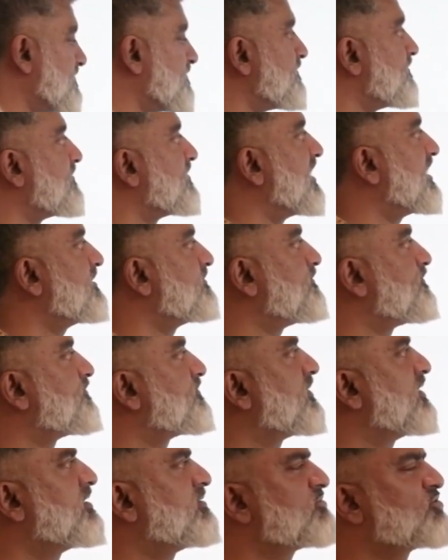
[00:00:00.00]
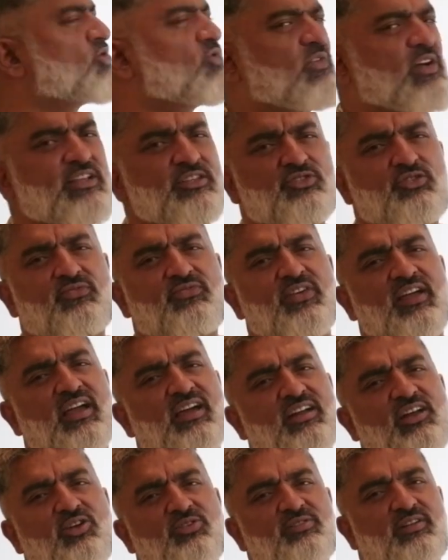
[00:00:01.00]
right? So once you figure
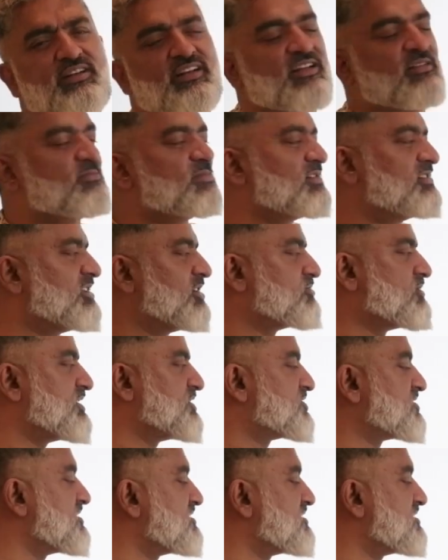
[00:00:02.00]
out the table, the questions